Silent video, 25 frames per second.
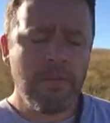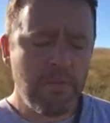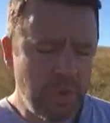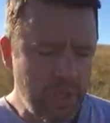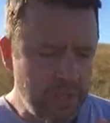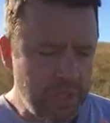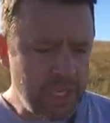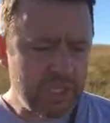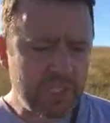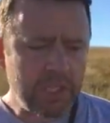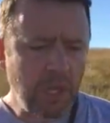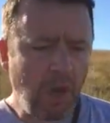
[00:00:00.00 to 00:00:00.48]

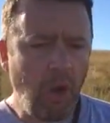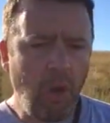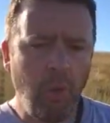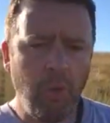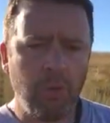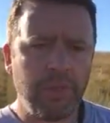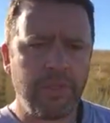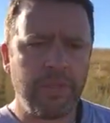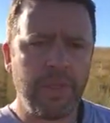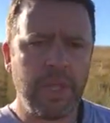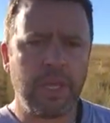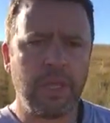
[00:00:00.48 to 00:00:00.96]
But this
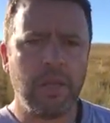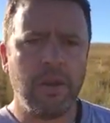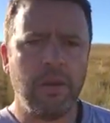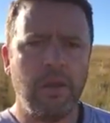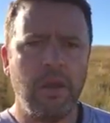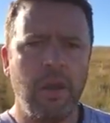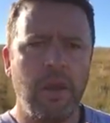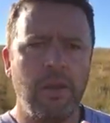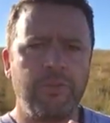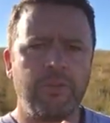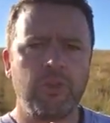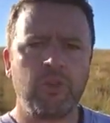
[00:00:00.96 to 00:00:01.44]
whole thing
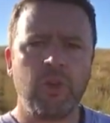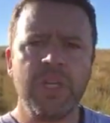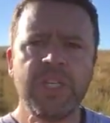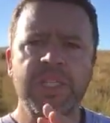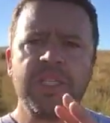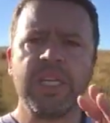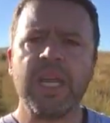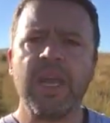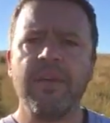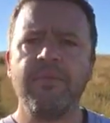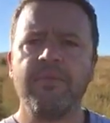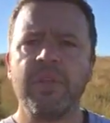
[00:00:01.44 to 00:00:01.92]
of
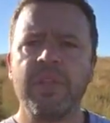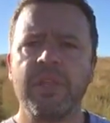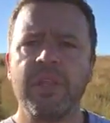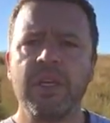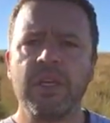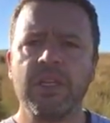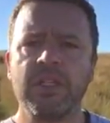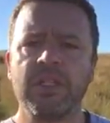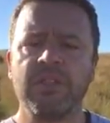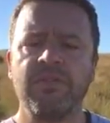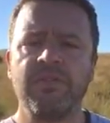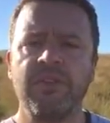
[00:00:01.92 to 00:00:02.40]
treating
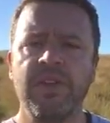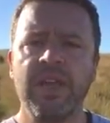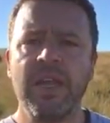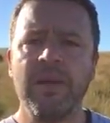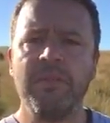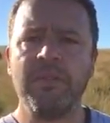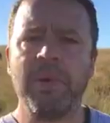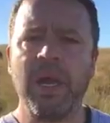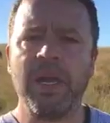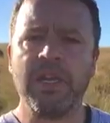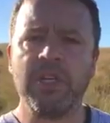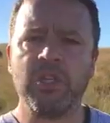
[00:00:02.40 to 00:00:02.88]
everything as
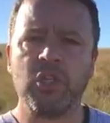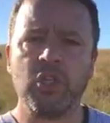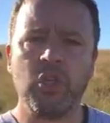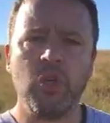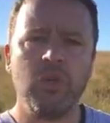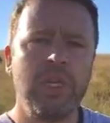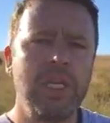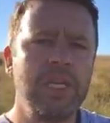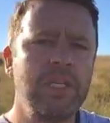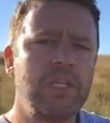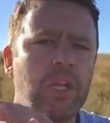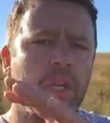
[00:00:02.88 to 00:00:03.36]
fear-based,
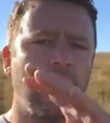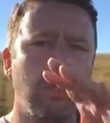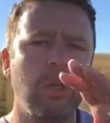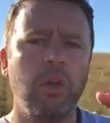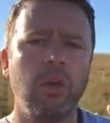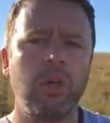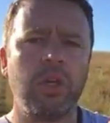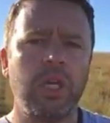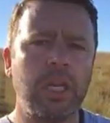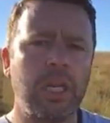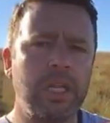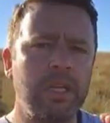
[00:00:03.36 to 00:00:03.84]
you need to
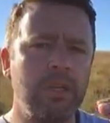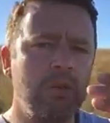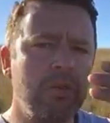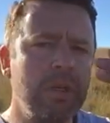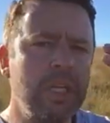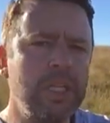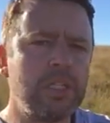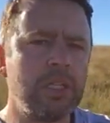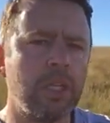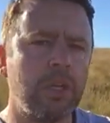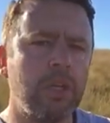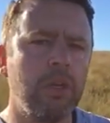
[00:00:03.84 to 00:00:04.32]
look at it. You
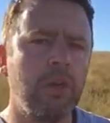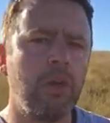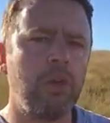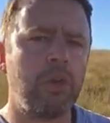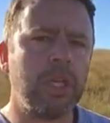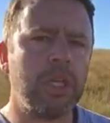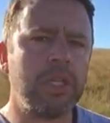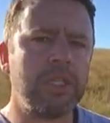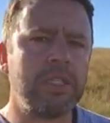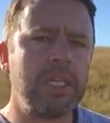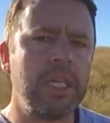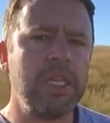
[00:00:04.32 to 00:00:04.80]
need to
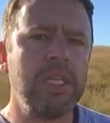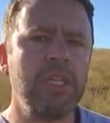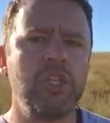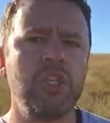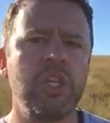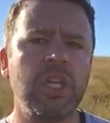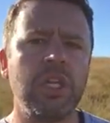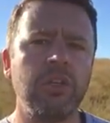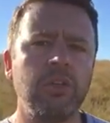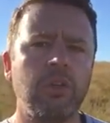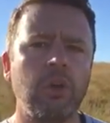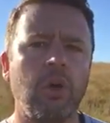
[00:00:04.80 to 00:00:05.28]
look at
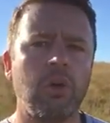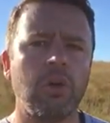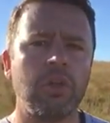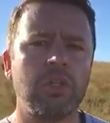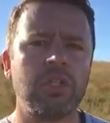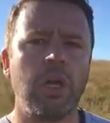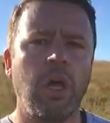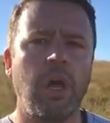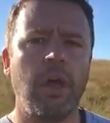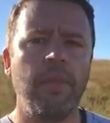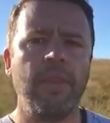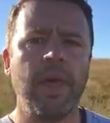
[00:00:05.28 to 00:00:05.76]
teaching
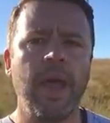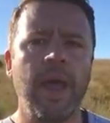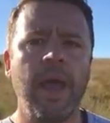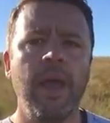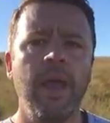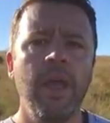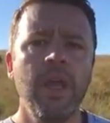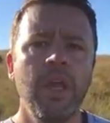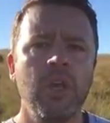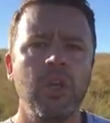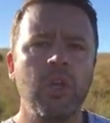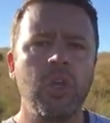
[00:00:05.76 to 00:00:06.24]
dogs like
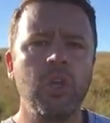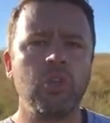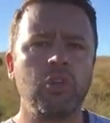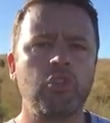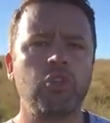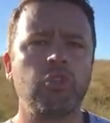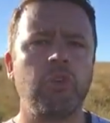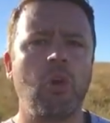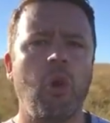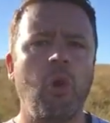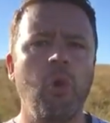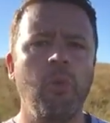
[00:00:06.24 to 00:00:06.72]
that
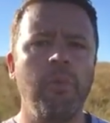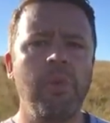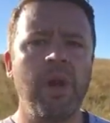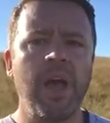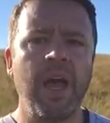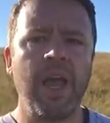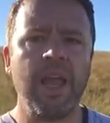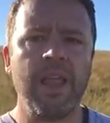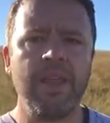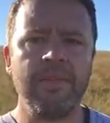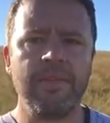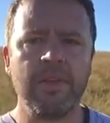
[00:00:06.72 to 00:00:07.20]
control
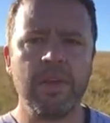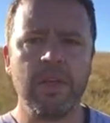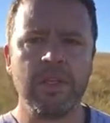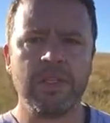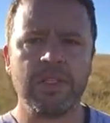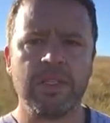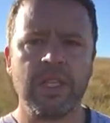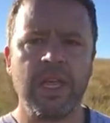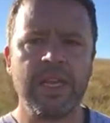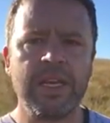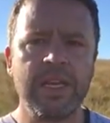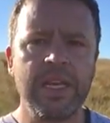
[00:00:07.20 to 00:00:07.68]

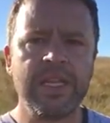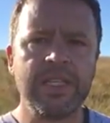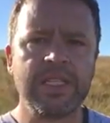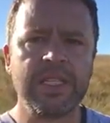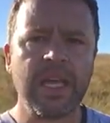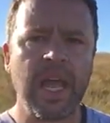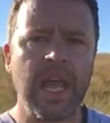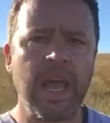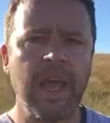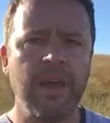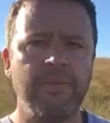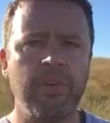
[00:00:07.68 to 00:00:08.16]
behaviours. They need
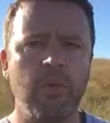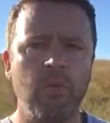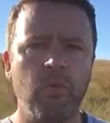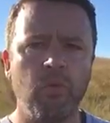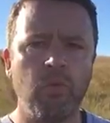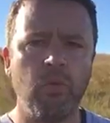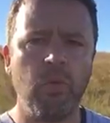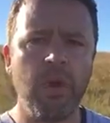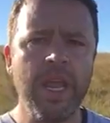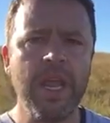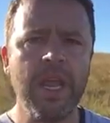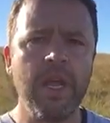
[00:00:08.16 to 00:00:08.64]
to have a
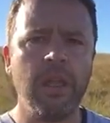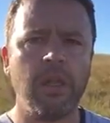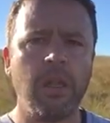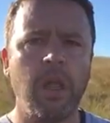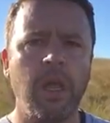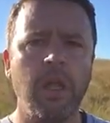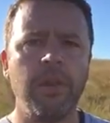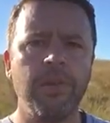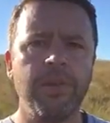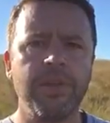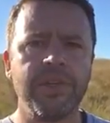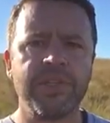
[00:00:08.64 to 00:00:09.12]
real
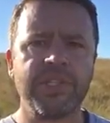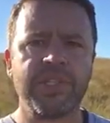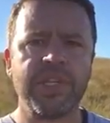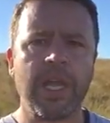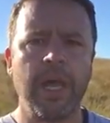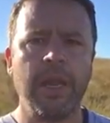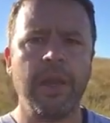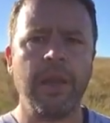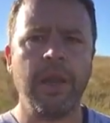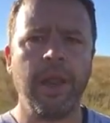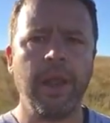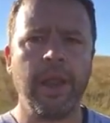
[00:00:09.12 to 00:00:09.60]

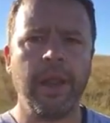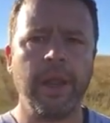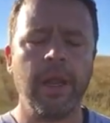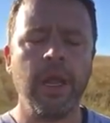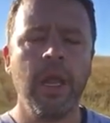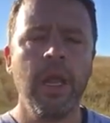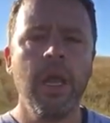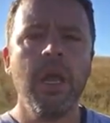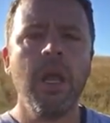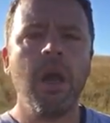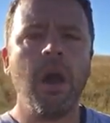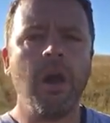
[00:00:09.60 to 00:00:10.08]

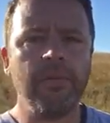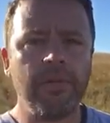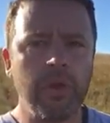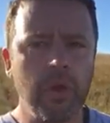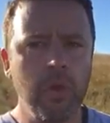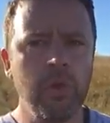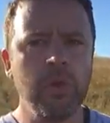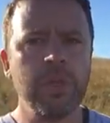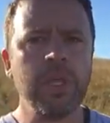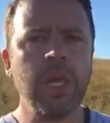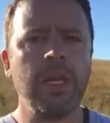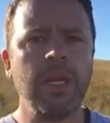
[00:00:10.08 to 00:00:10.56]
understanding of
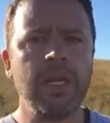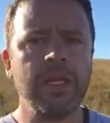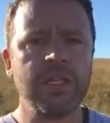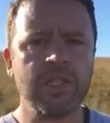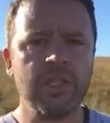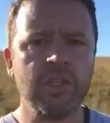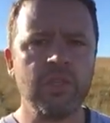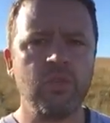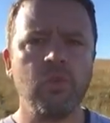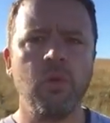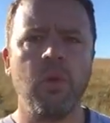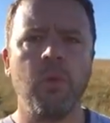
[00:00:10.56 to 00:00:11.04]
who they
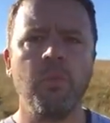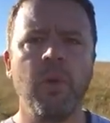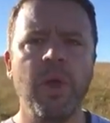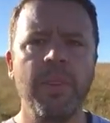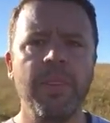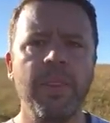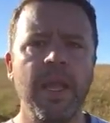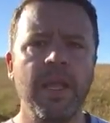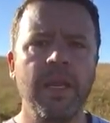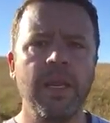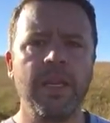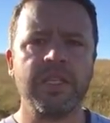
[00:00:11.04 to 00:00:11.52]
listen to and
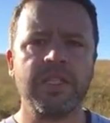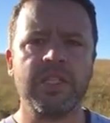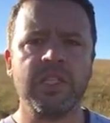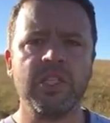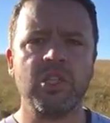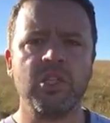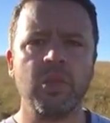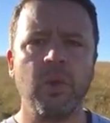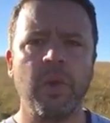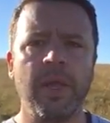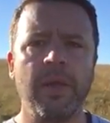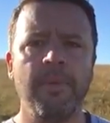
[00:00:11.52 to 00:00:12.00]
when they
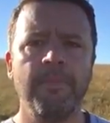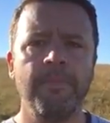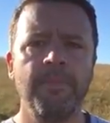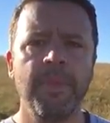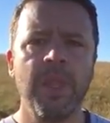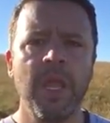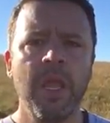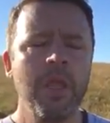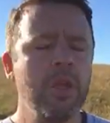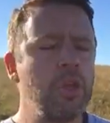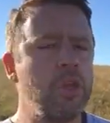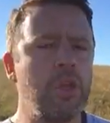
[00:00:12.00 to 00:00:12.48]
listen to it.
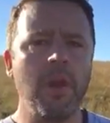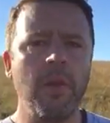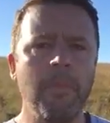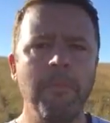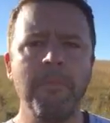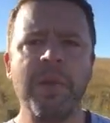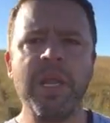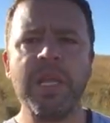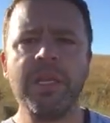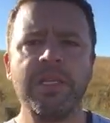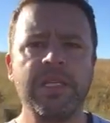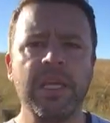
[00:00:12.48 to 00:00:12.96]
You
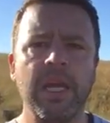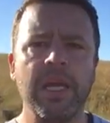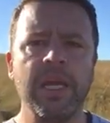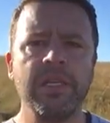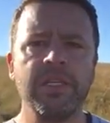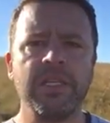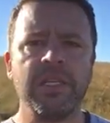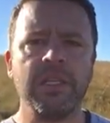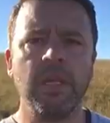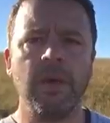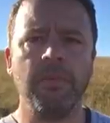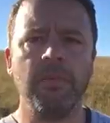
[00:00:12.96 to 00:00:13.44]
don't beat it
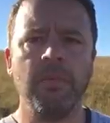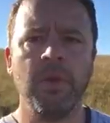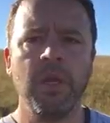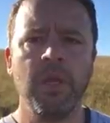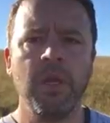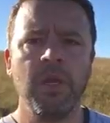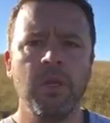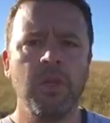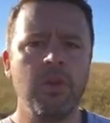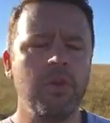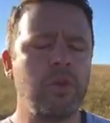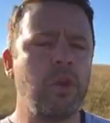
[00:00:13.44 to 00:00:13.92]
into them.
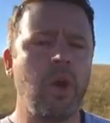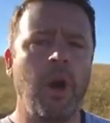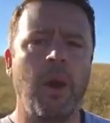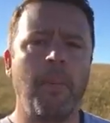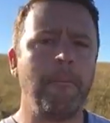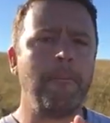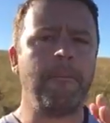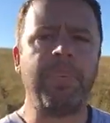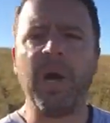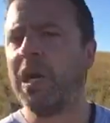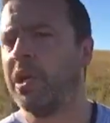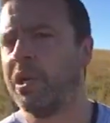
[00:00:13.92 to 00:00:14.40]
You
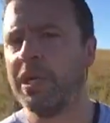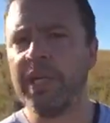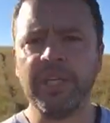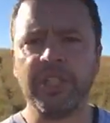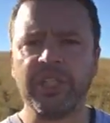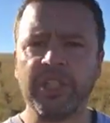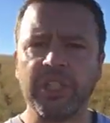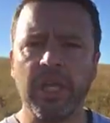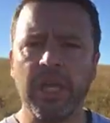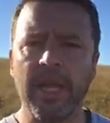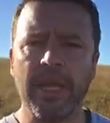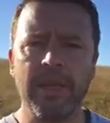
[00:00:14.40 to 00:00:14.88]
can't
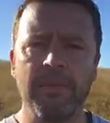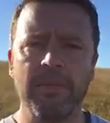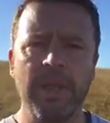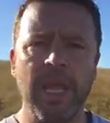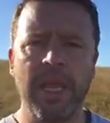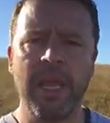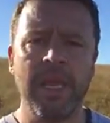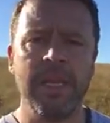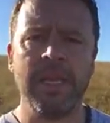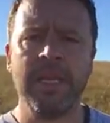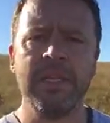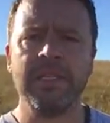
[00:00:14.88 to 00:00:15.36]
punish
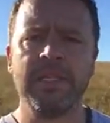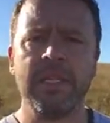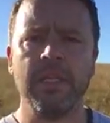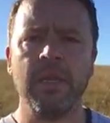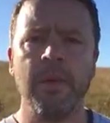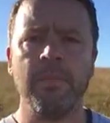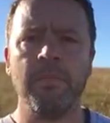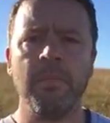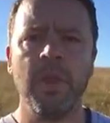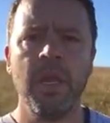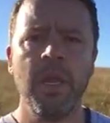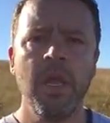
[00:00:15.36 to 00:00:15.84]
it into
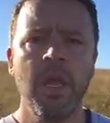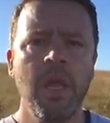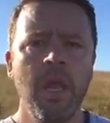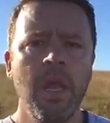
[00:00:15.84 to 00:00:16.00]
them.